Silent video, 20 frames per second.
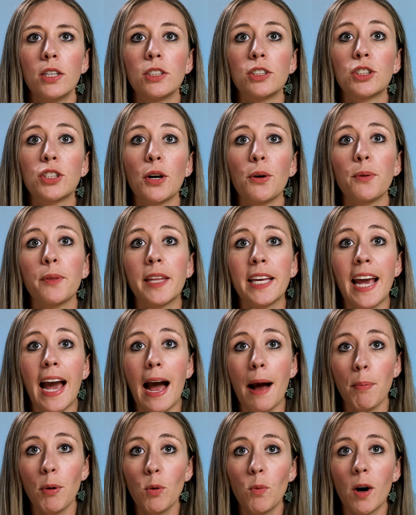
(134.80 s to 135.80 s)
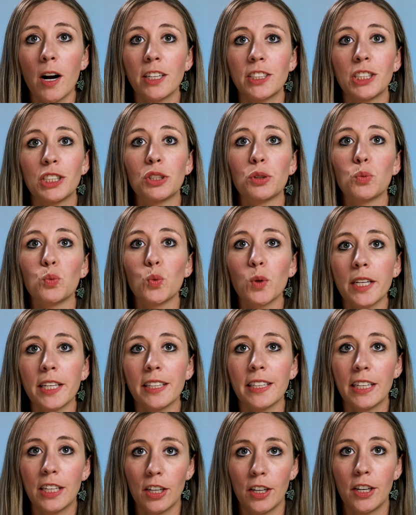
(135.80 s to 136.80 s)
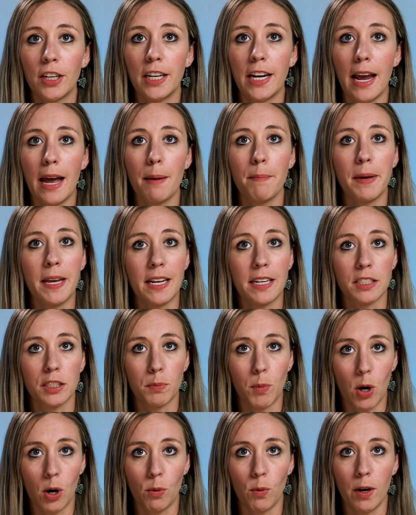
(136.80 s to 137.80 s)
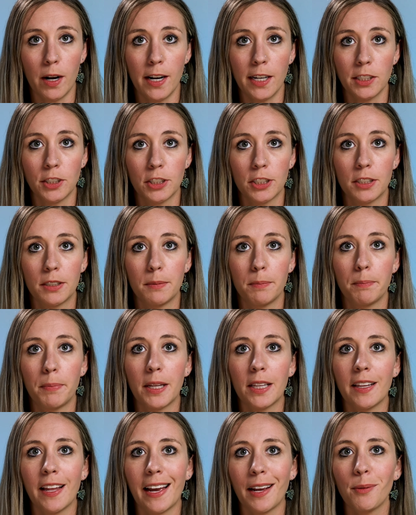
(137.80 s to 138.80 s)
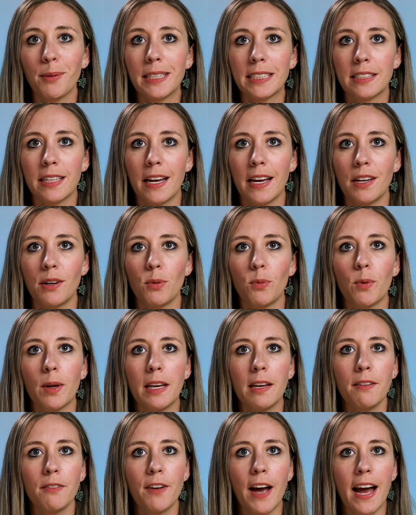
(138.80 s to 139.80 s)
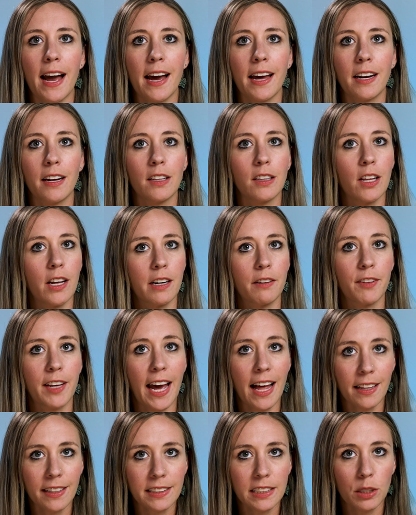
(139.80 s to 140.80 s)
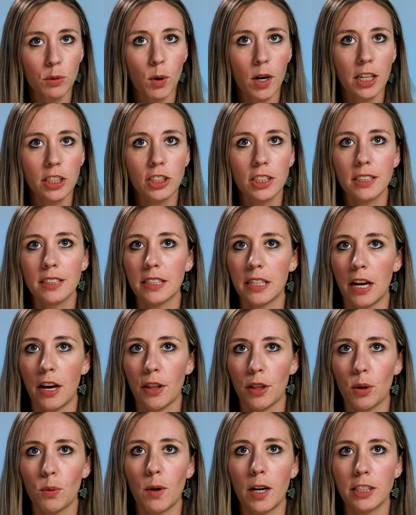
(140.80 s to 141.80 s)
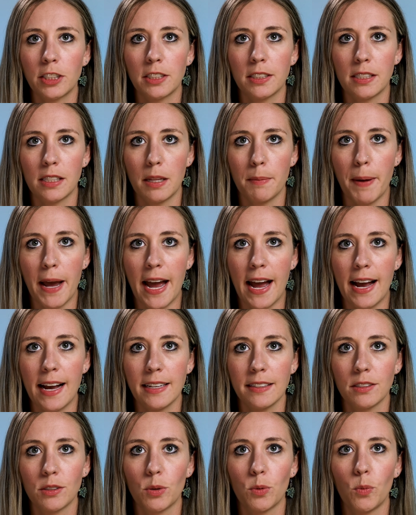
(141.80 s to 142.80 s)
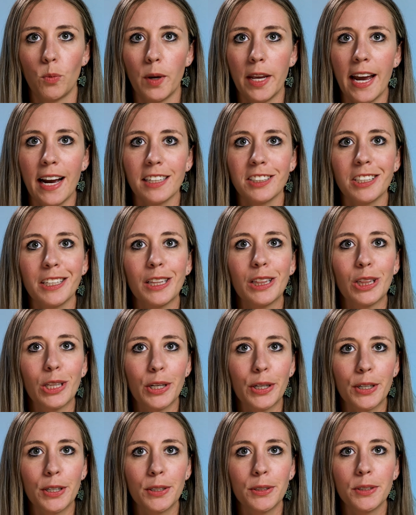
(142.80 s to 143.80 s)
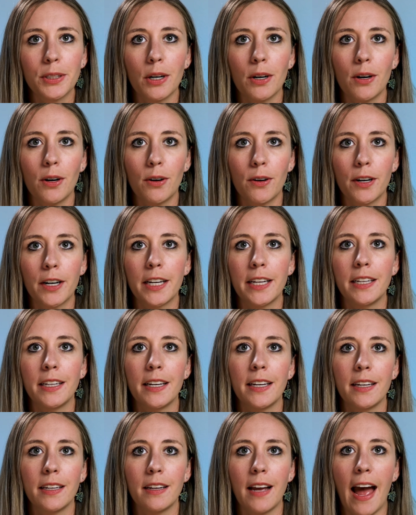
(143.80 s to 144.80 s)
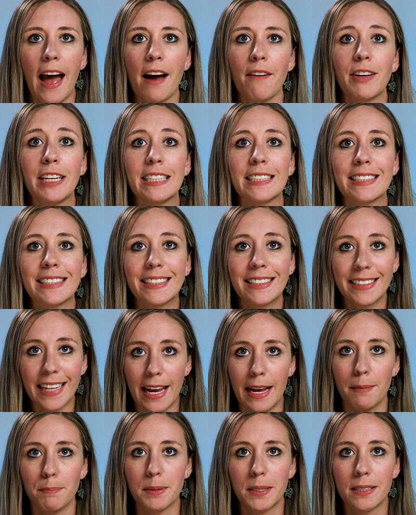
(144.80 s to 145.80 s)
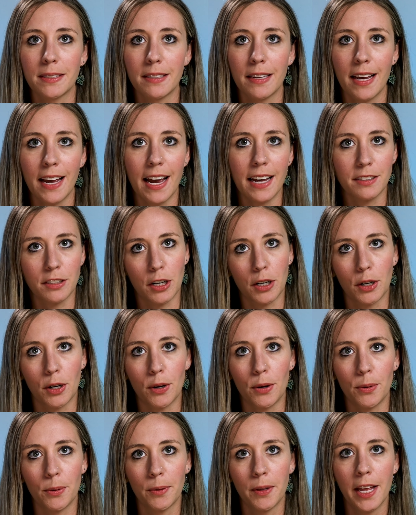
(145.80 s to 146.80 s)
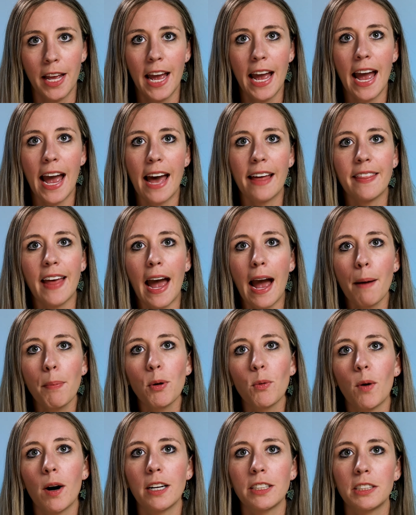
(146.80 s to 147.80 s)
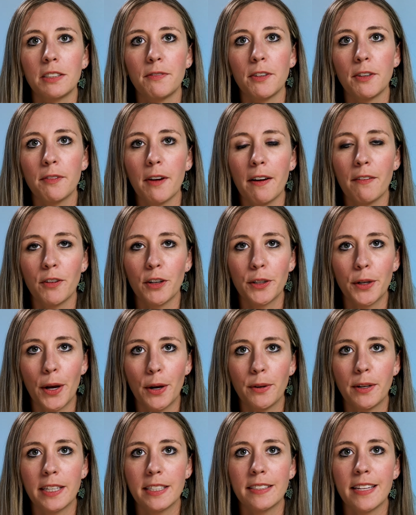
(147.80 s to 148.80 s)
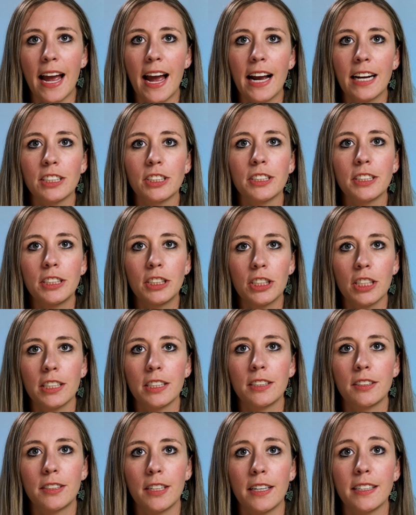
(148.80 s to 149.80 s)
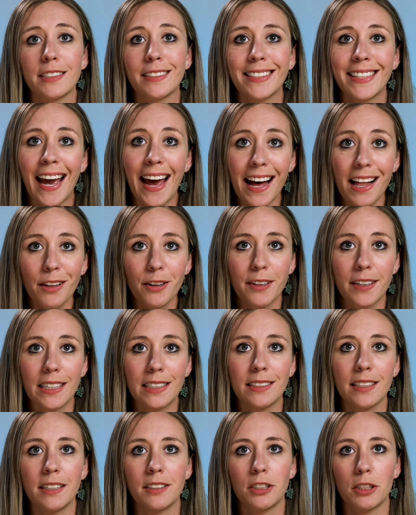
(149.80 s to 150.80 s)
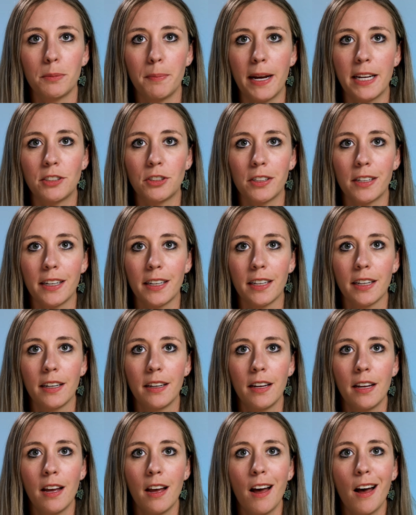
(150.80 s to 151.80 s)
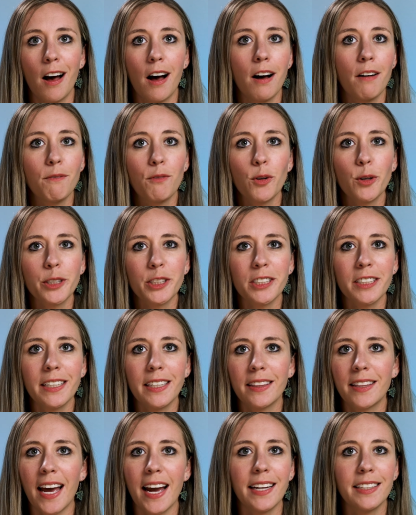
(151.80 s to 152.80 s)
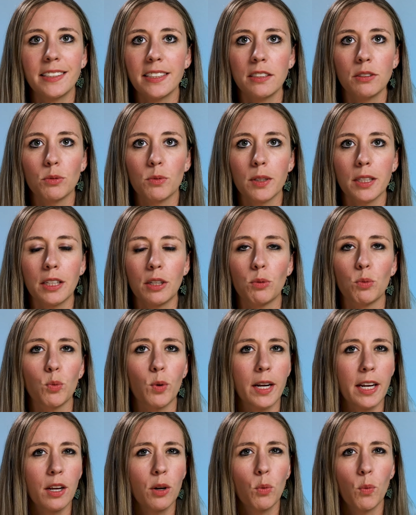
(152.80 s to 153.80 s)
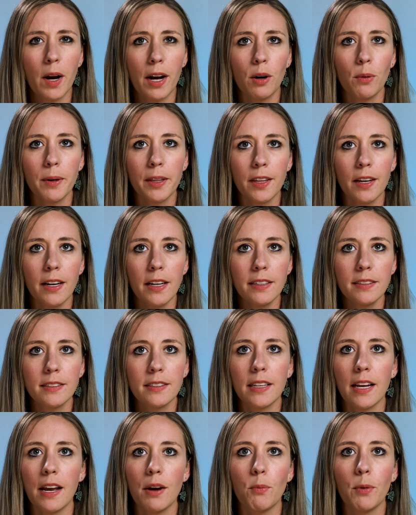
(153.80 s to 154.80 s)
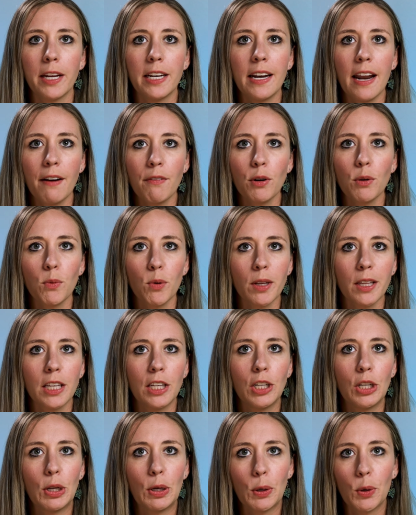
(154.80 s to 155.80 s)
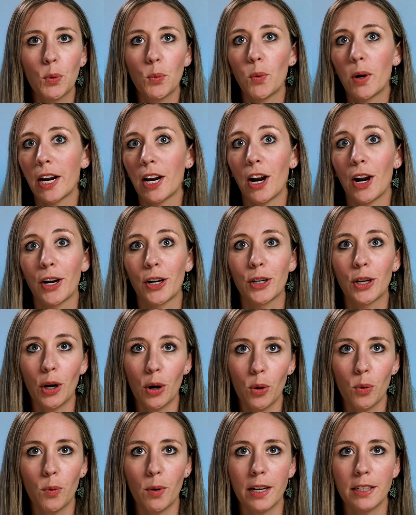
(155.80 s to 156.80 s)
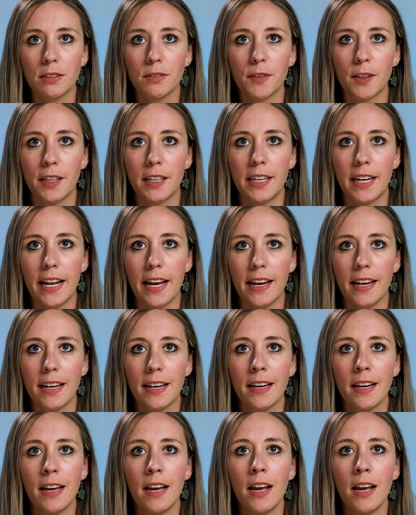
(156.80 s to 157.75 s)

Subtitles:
So the Apple Watch is really good at being a smartwatch. But like we said, we've had a lot of Galaxy watches and other watches in the past. We actually learned on having steps as our goal. And the Apple Watch, if you've ever noticed, actually just does calories as your metric. Unfortunately, that didn't really ring well with us, and we never really knew where our goal was for the day.